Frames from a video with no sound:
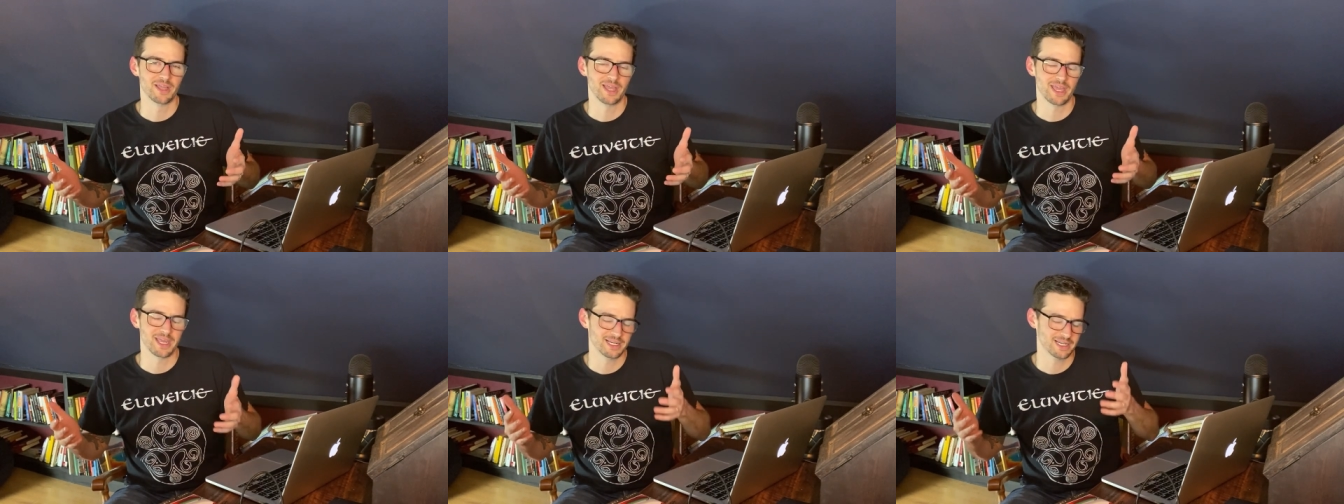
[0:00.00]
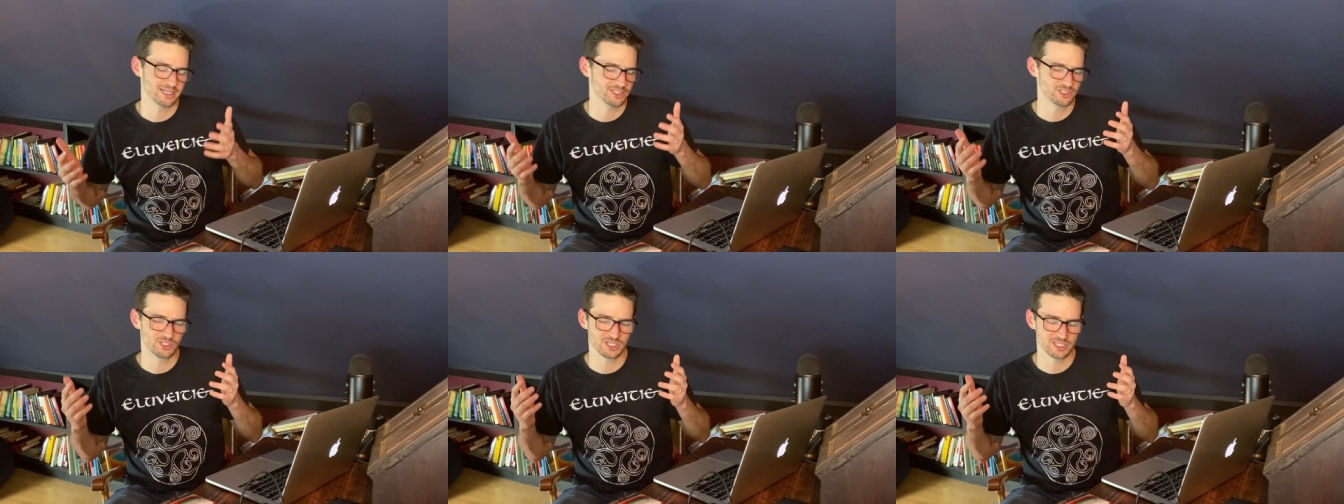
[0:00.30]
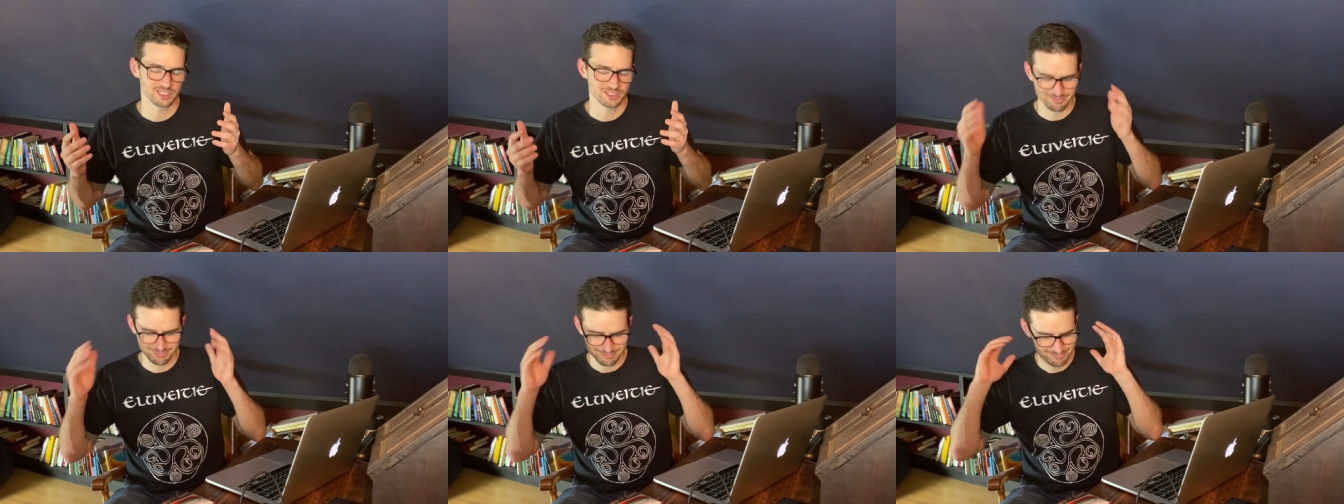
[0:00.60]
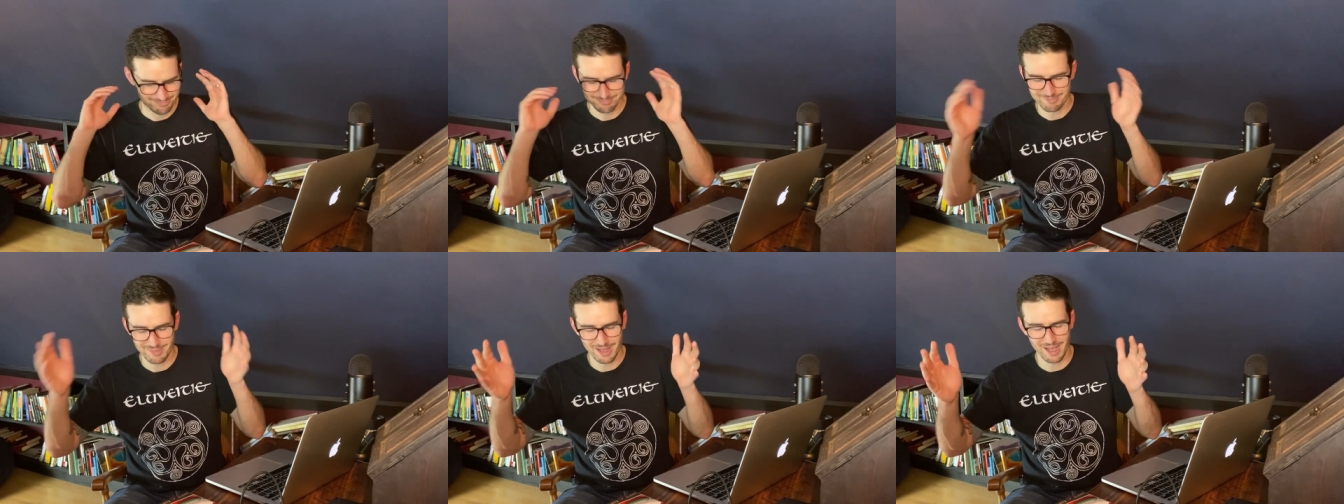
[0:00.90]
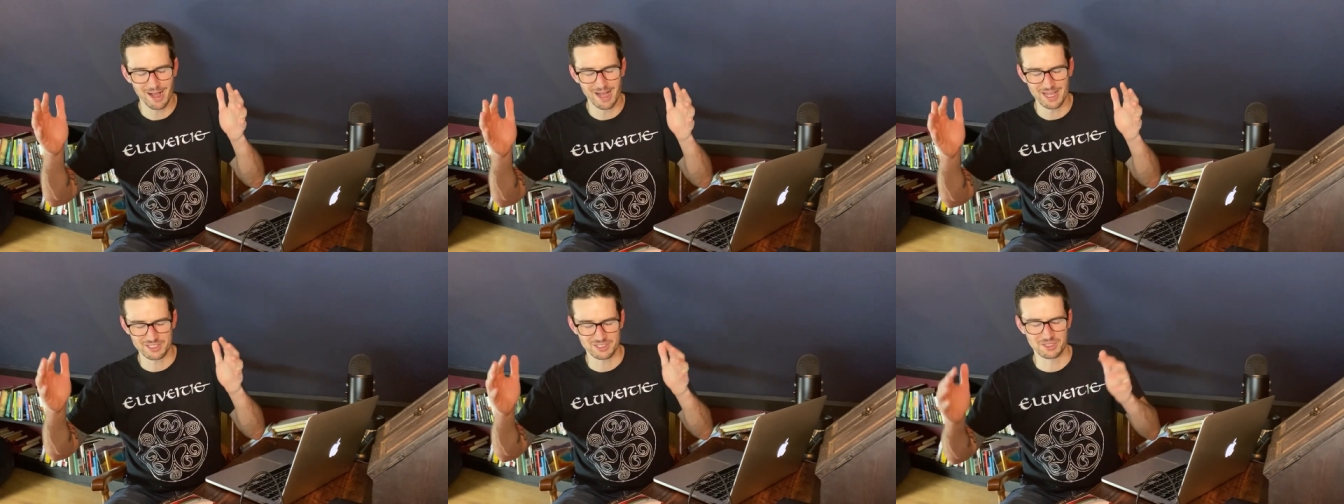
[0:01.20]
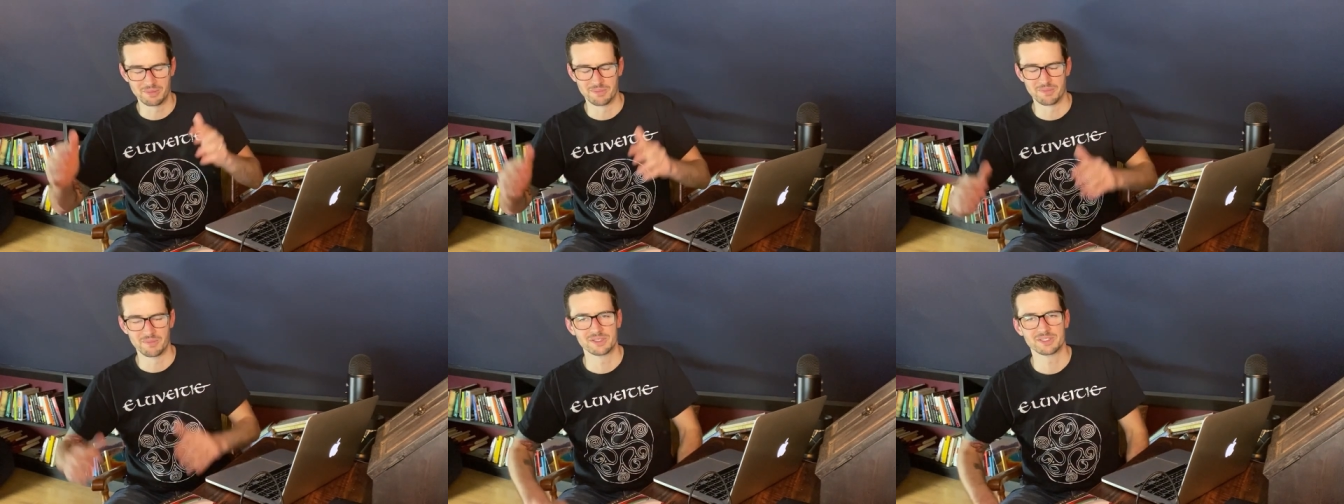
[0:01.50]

and it is just awesome.